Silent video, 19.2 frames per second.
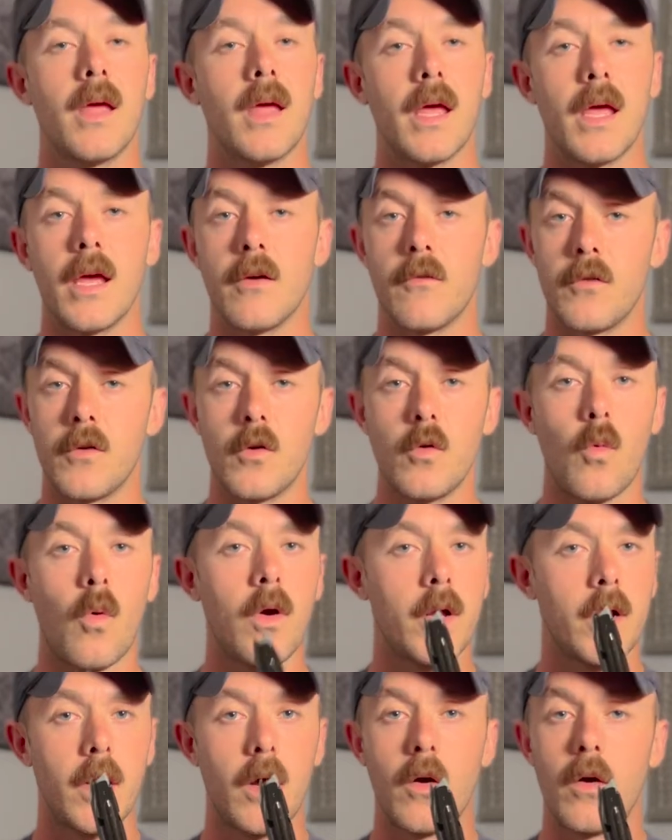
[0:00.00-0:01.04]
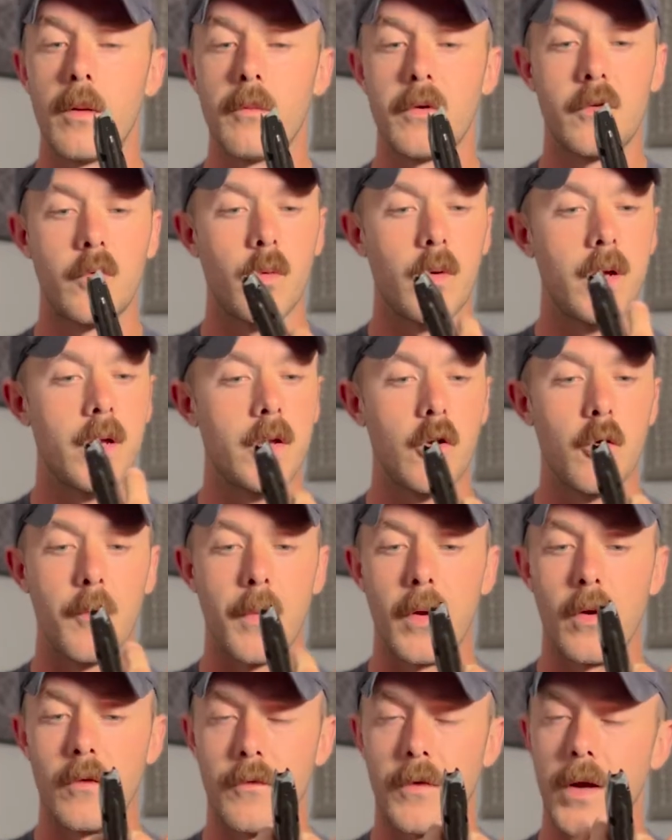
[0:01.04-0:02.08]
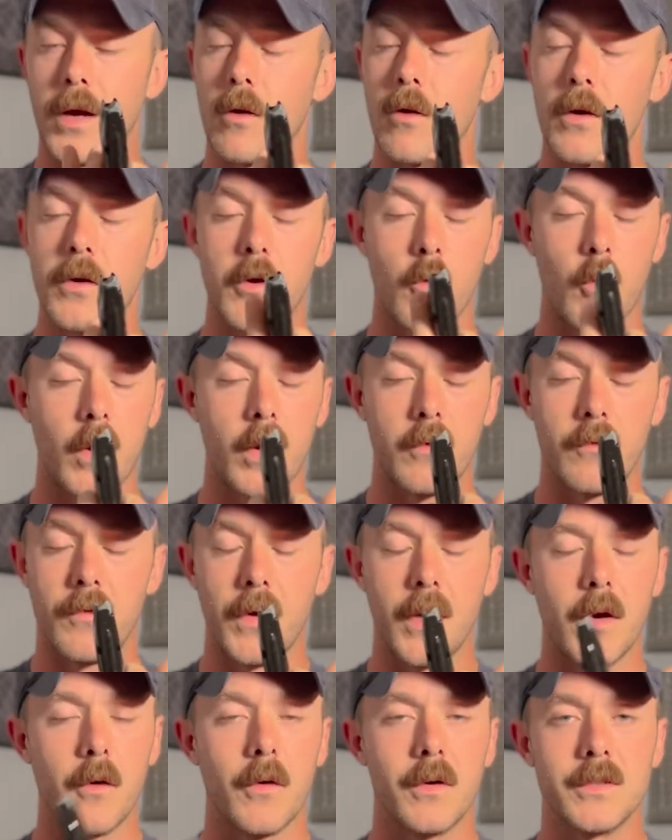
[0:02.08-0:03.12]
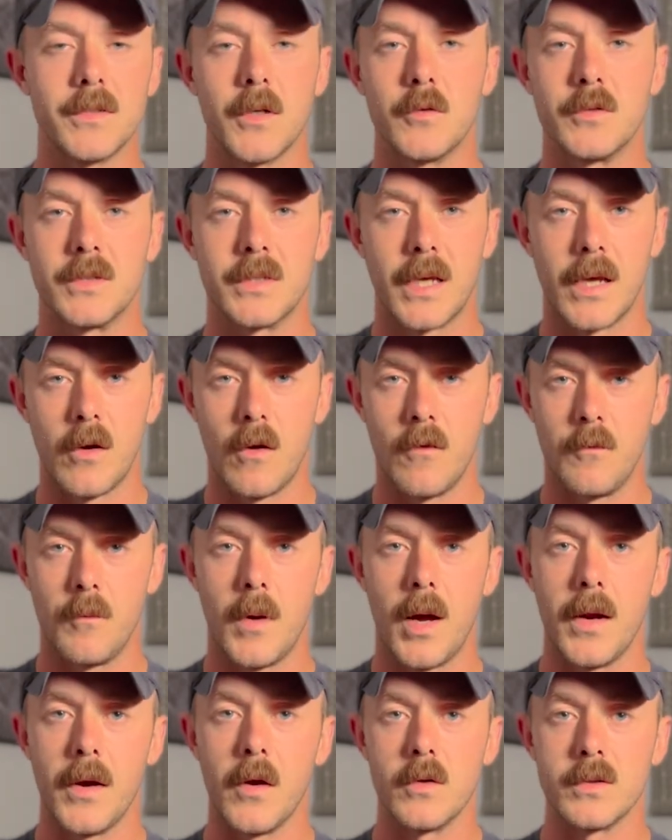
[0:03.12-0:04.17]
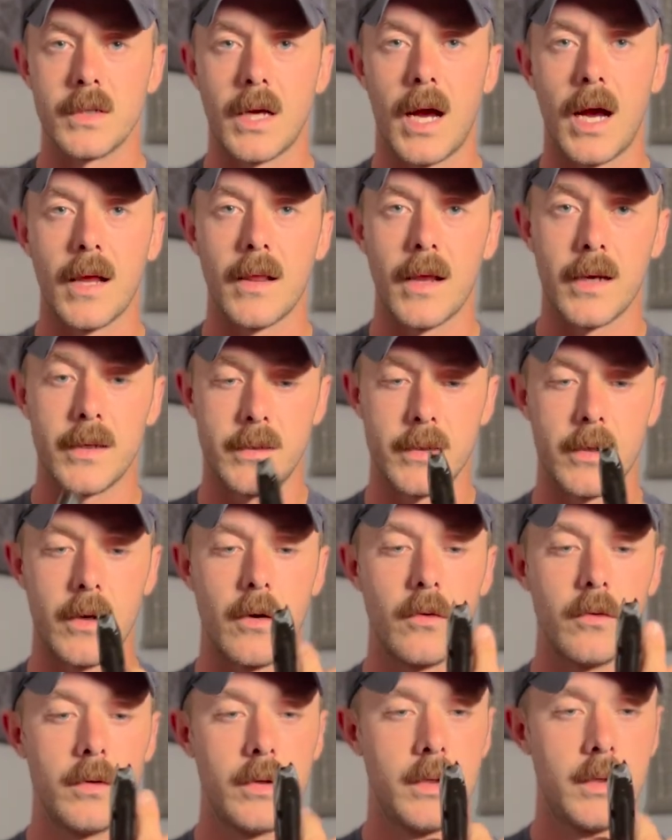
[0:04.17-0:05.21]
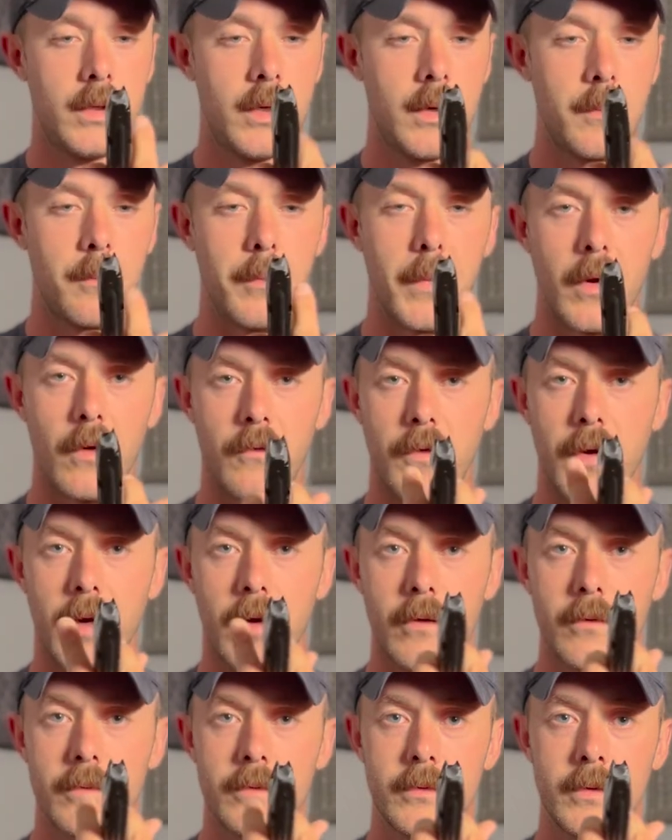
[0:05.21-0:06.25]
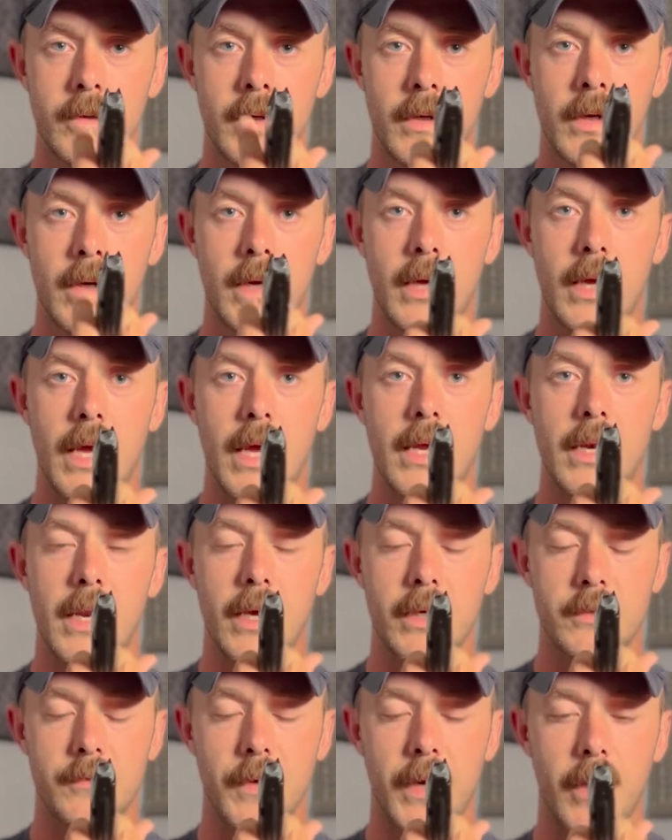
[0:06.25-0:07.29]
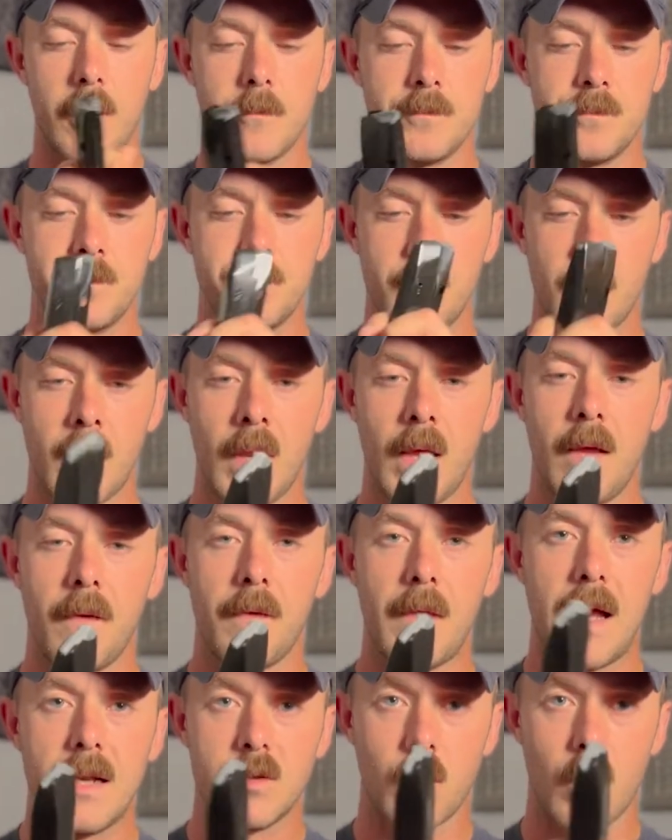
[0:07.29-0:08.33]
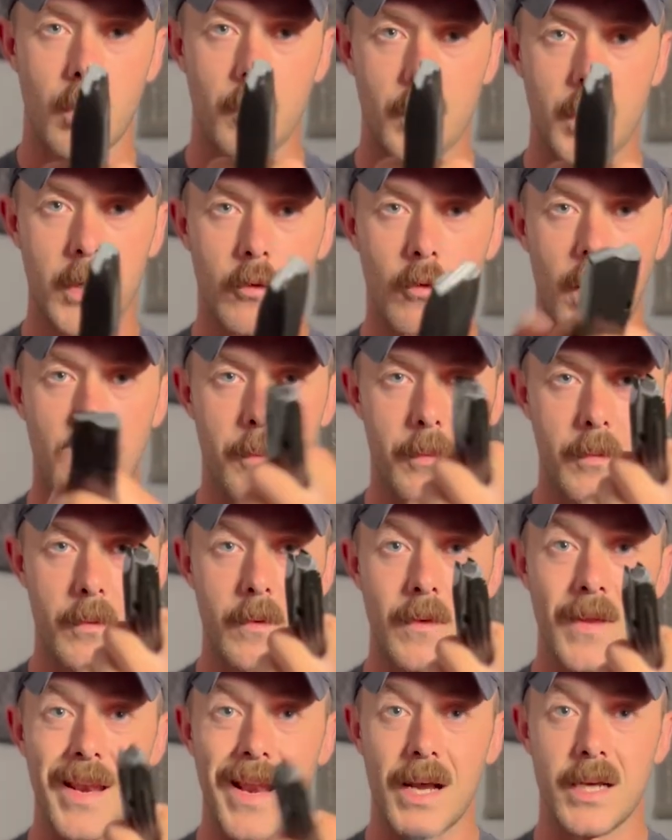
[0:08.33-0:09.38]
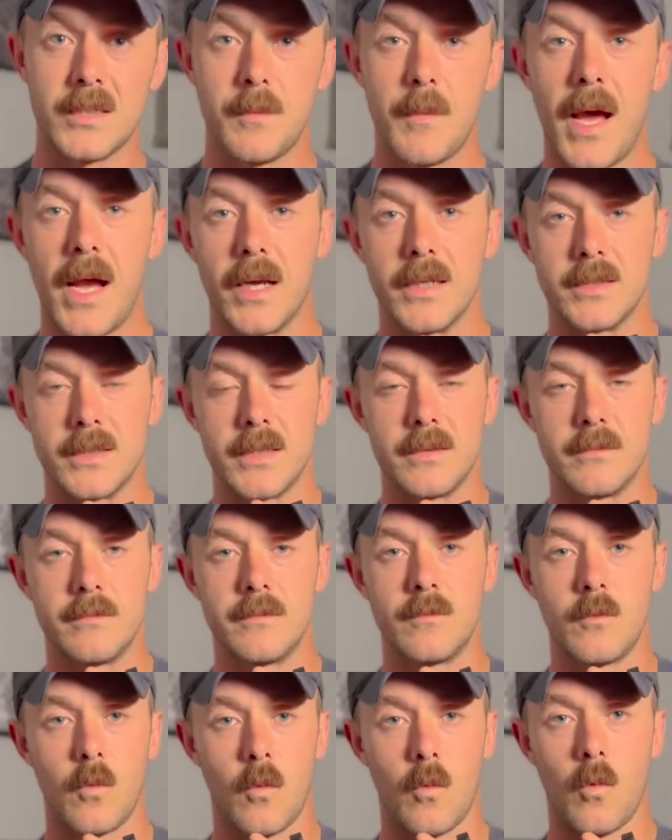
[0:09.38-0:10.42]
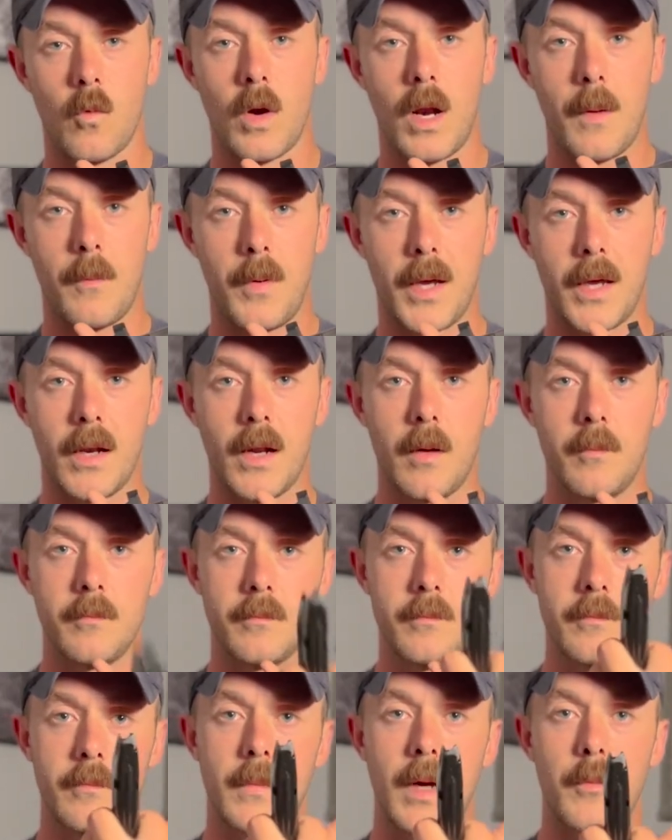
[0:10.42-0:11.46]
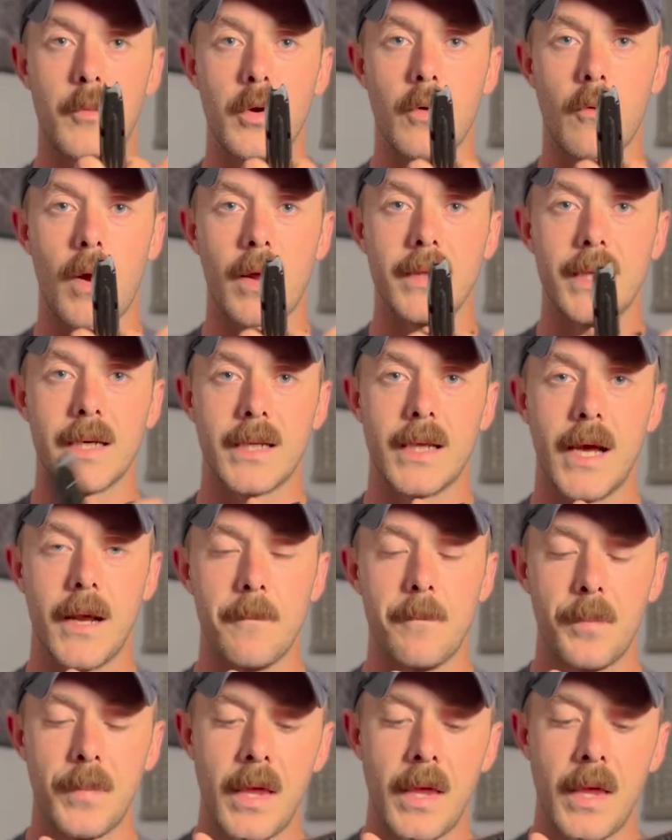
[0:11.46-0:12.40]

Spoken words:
If you want to go in between your middle finger and your ring finger, it's no skin off my nose. I like to go middle finger, index finger. That's where I'm going to grip the next magazine. When I pick it up, I put it right like that.